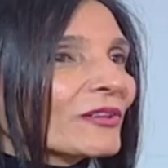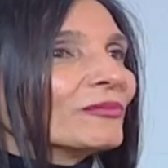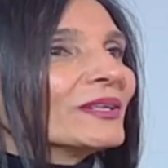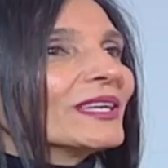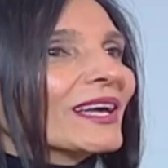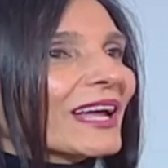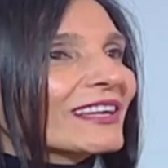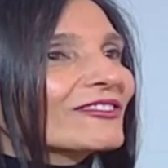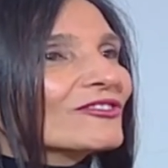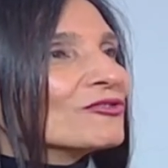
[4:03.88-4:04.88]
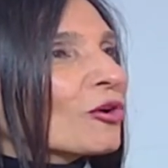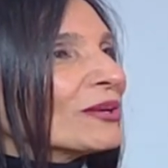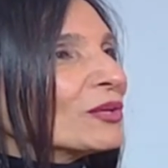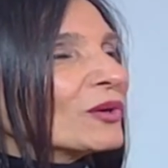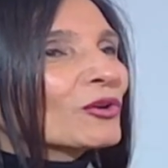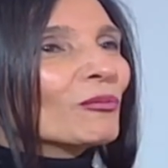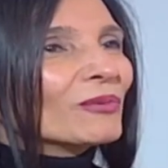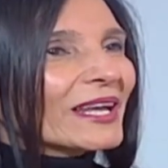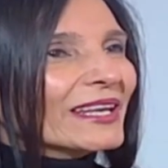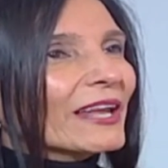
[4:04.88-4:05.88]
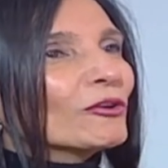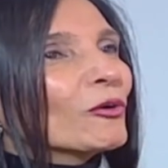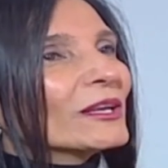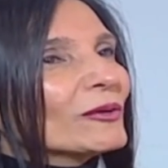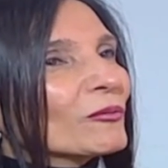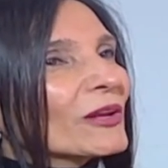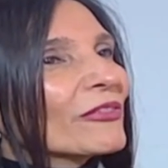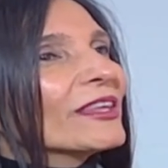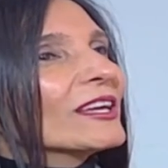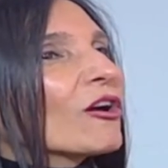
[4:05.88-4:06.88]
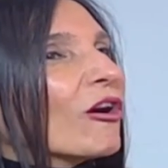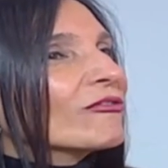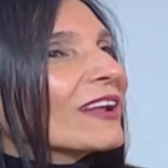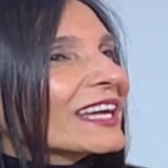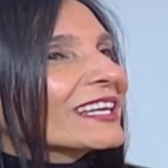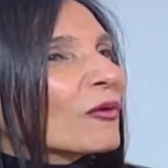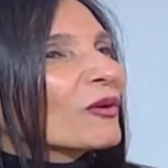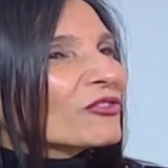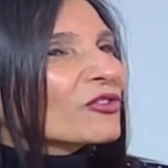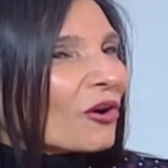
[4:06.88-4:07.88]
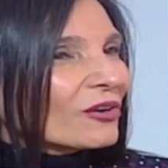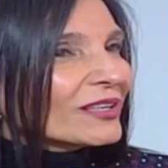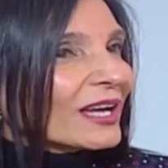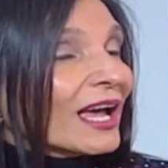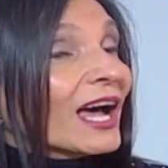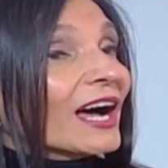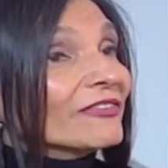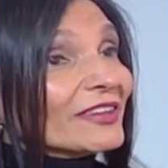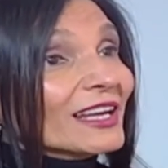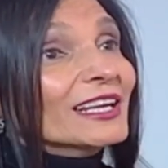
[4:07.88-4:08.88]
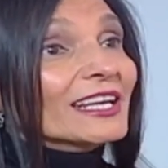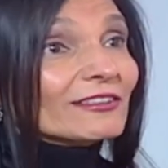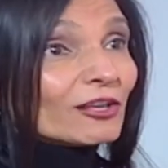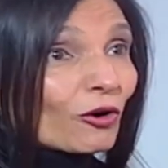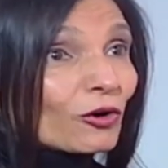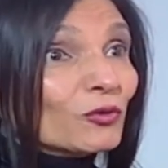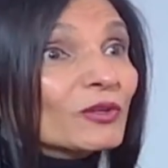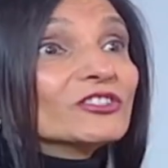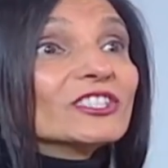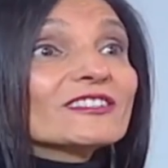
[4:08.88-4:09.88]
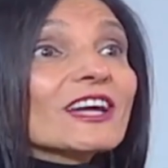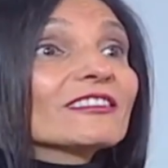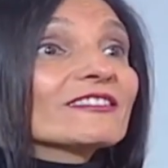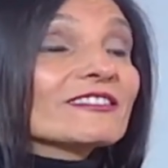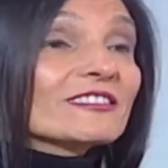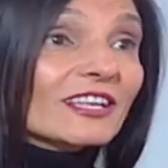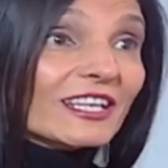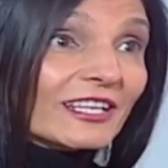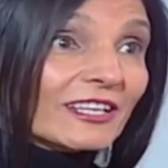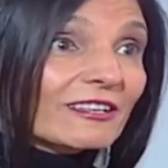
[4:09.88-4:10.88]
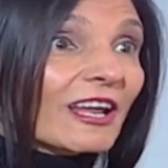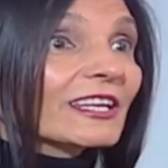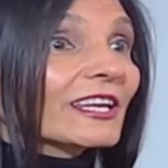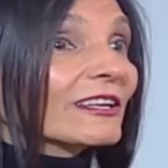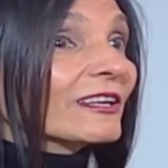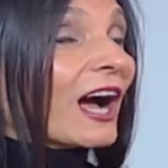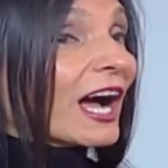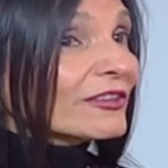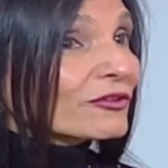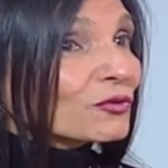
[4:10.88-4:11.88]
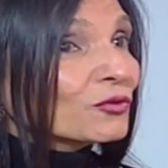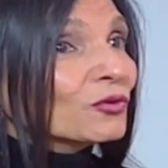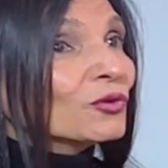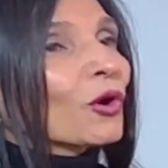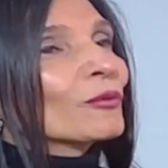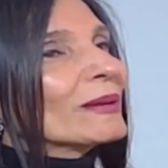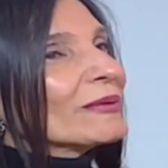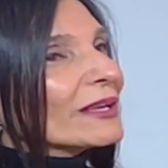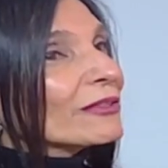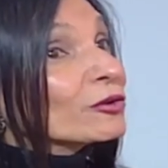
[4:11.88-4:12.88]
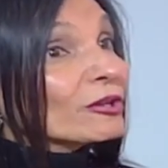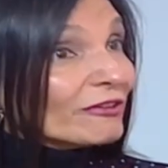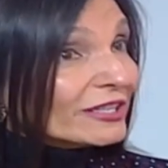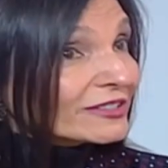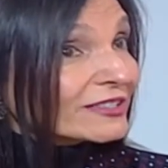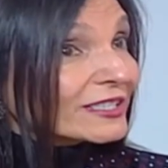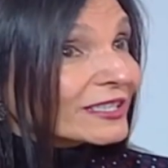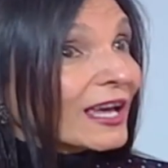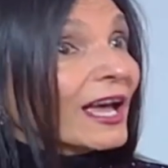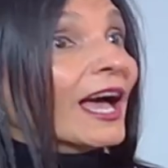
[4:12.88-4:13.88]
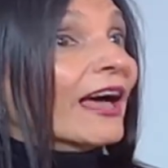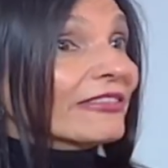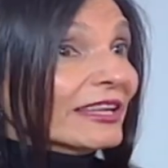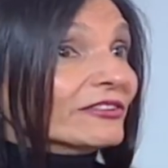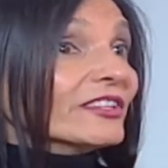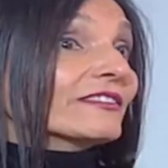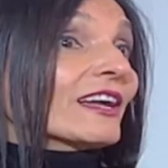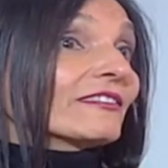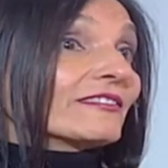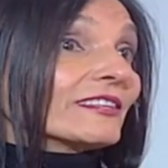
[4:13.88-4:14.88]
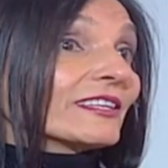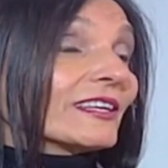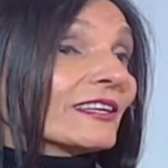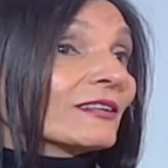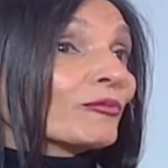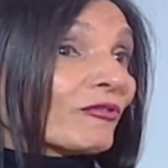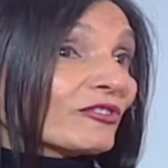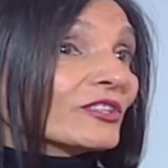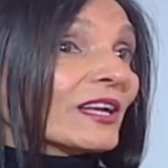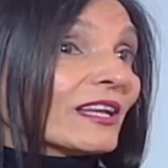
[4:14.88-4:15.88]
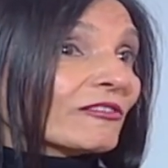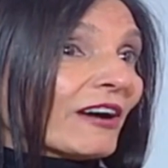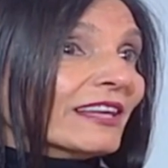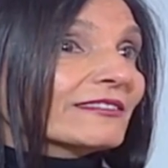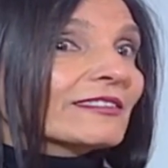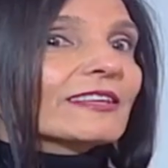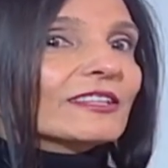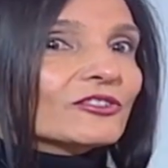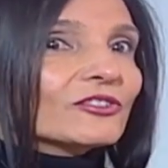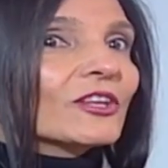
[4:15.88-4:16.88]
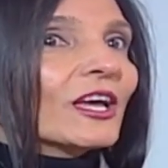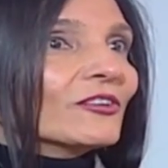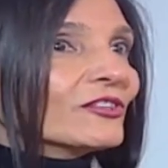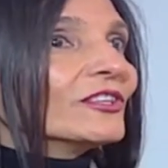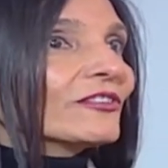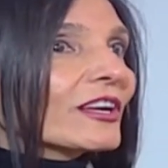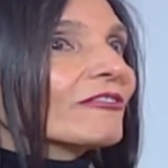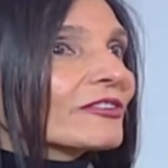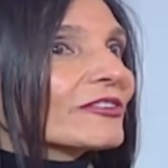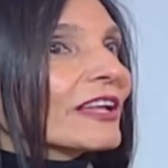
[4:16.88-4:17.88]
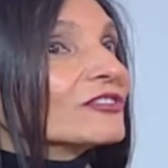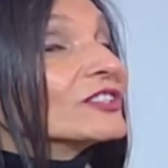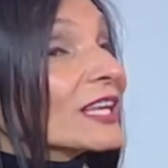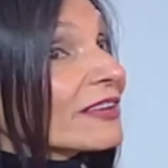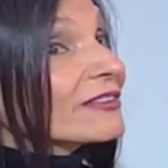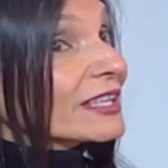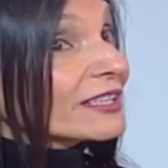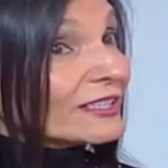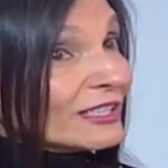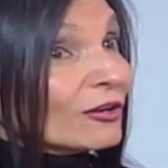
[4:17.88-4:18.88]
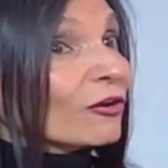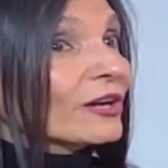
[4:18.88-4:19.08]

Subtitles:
be like, nobody will complain and nobody will think of like what's wrong until later on when she starts struggling, like in high school or maybe in the university, and then she starts seeking professional advices and she discovers that she has ADD or